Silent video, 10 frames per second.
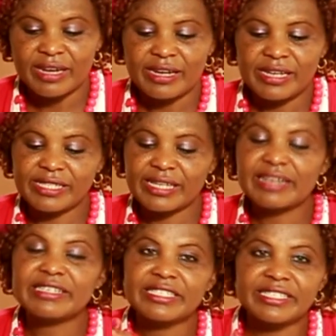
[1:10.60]
It's
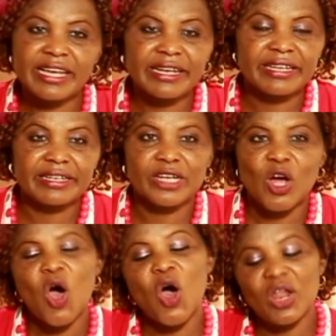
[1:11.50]
an intended,
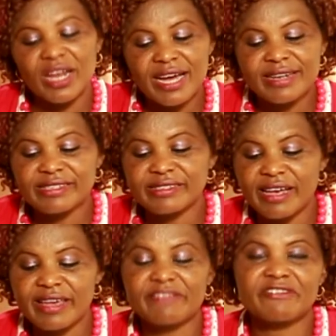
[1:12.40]
all a
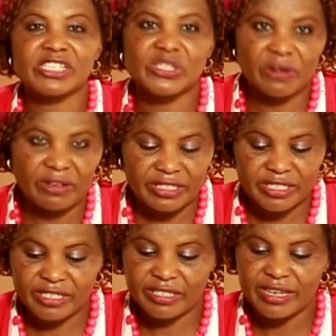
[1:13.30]
desired result,
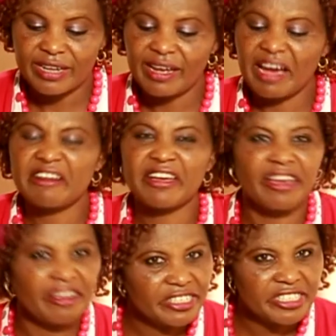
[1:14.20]
an
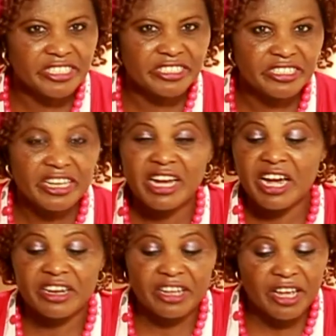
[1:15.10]
end,
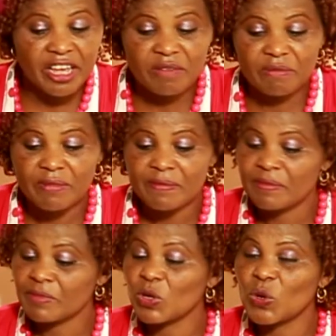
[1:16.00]
an aim,
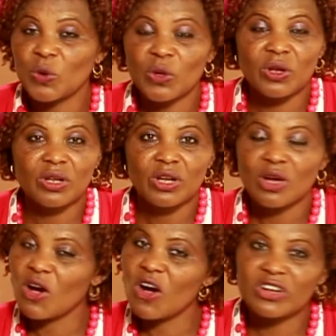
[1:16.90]
goal,
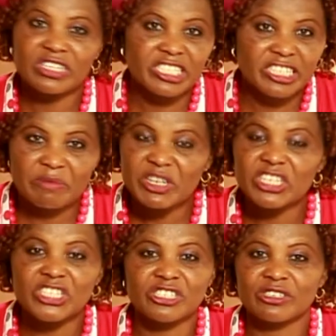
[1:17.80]
or
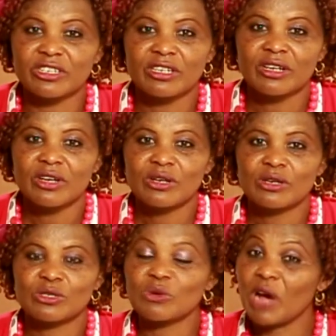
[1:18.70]
determination.
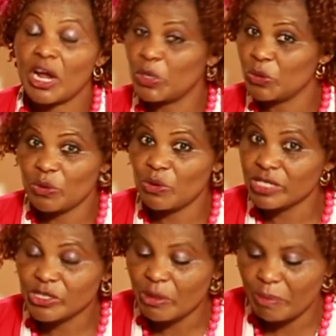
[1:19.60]
So I don't know
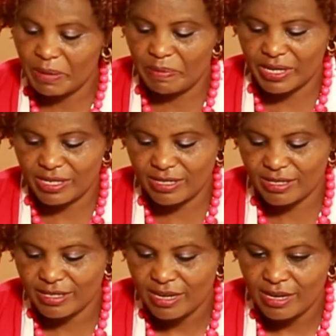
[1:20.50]
what's your
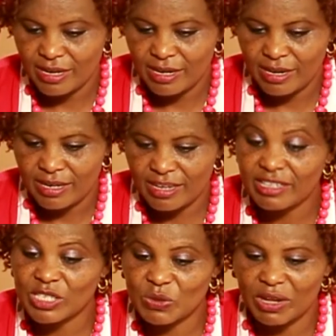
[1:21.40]
purpose in
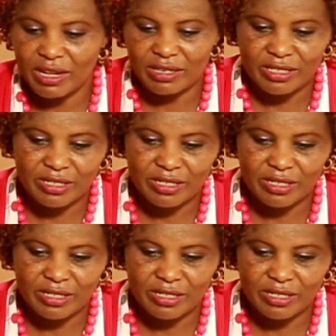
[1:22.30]
this world.